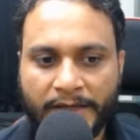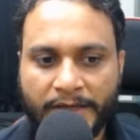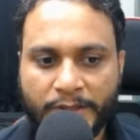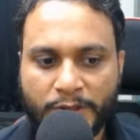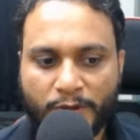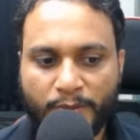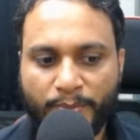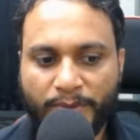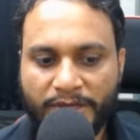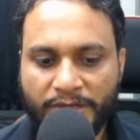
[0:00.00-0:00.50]

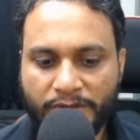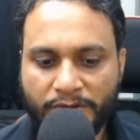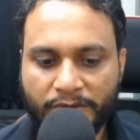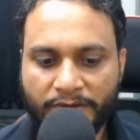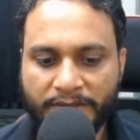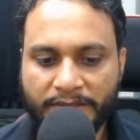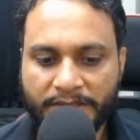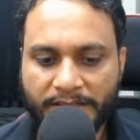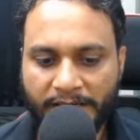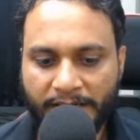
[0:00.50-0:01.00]
So based
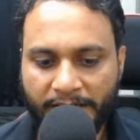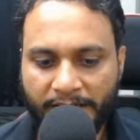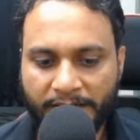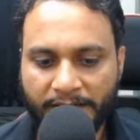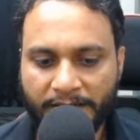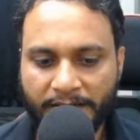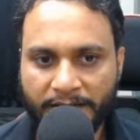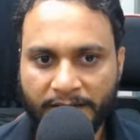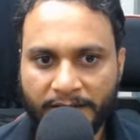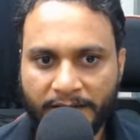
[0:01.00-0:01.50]
on this
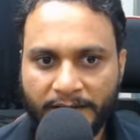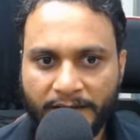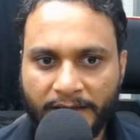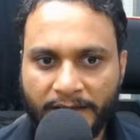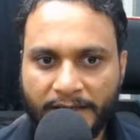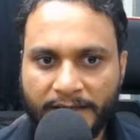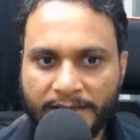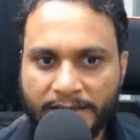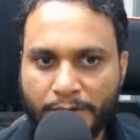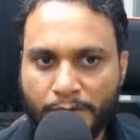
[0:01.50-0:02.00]
idea,
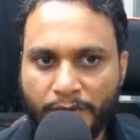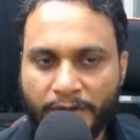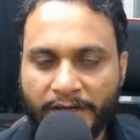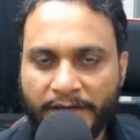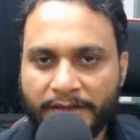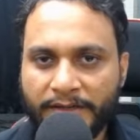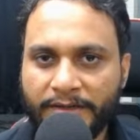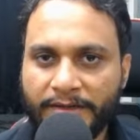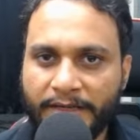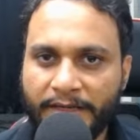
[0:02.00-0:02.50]
let's look
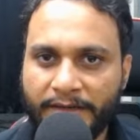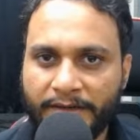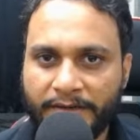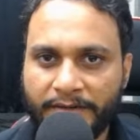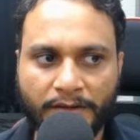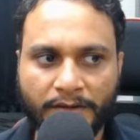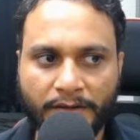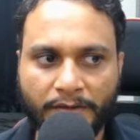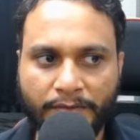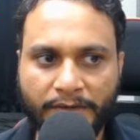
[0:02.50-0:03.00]
at a dry
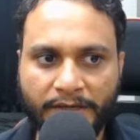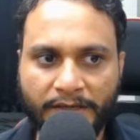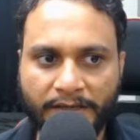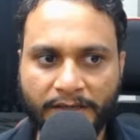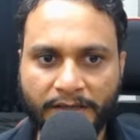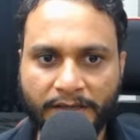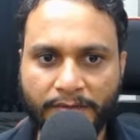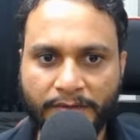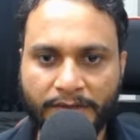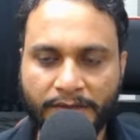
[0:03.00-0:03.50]
run. We
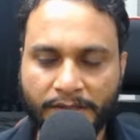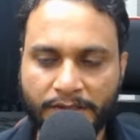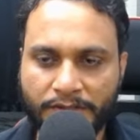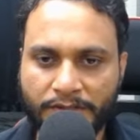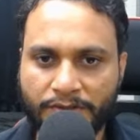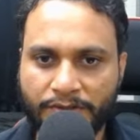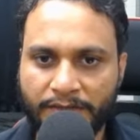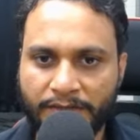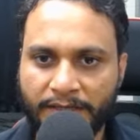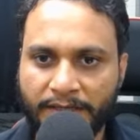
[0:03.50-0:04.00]
are given the
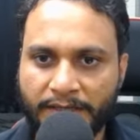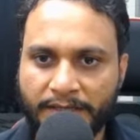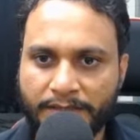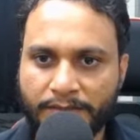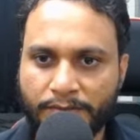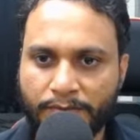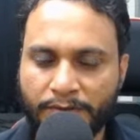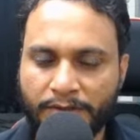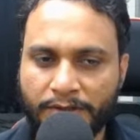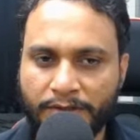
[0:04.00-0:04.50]
string
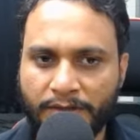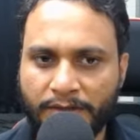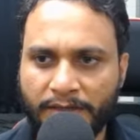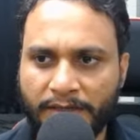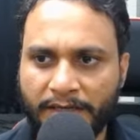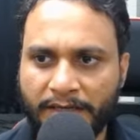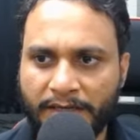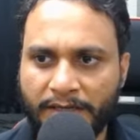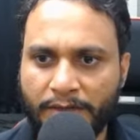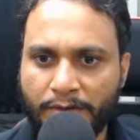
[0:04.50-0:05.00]
S with the
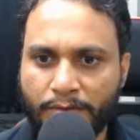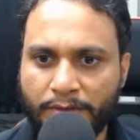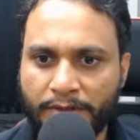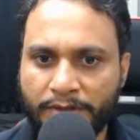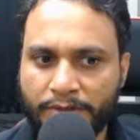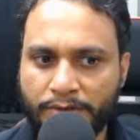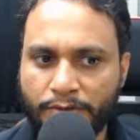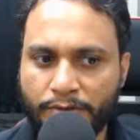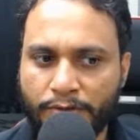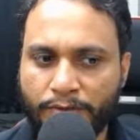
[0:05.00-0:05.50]
n
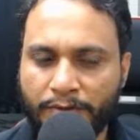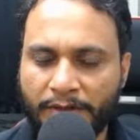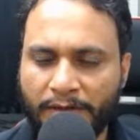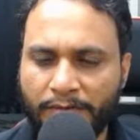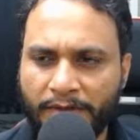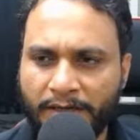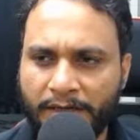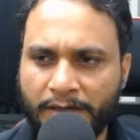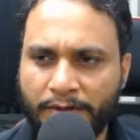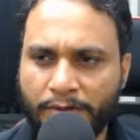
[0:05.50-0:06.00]
equals to
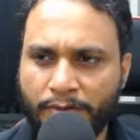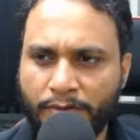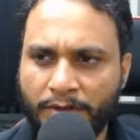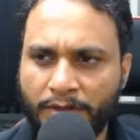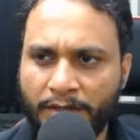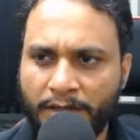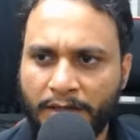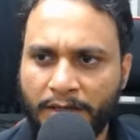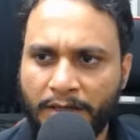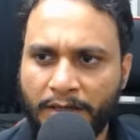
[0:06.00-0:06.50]
12 value,
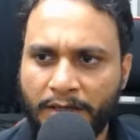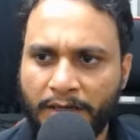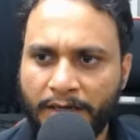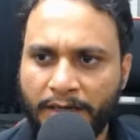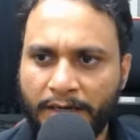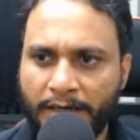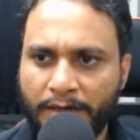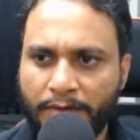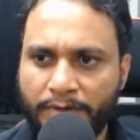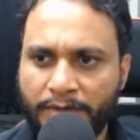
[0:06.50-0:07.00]

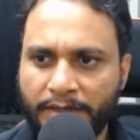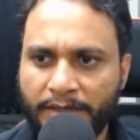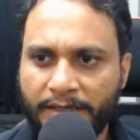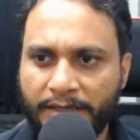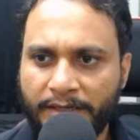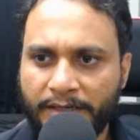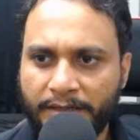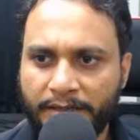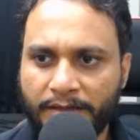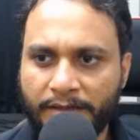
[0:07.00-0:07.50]
and we are
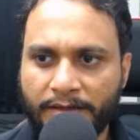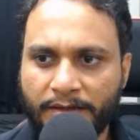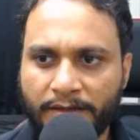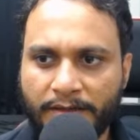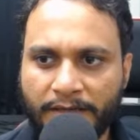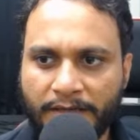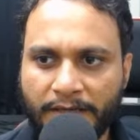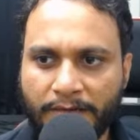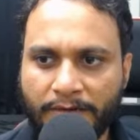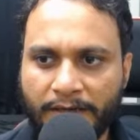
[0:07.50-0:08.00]
taking
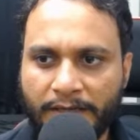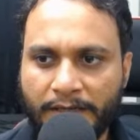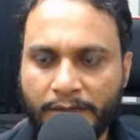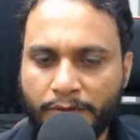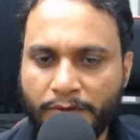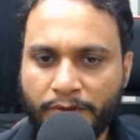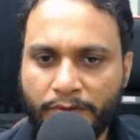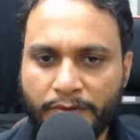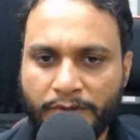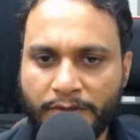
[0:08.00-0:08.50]
a k
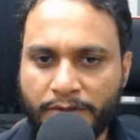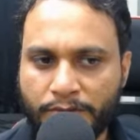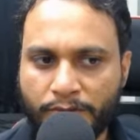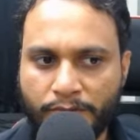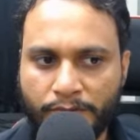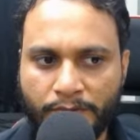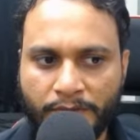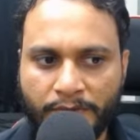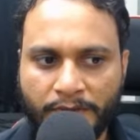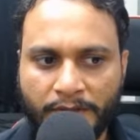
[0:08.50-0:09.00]
value equals to
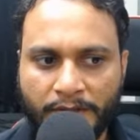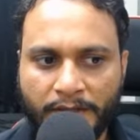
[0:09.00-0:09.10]
2.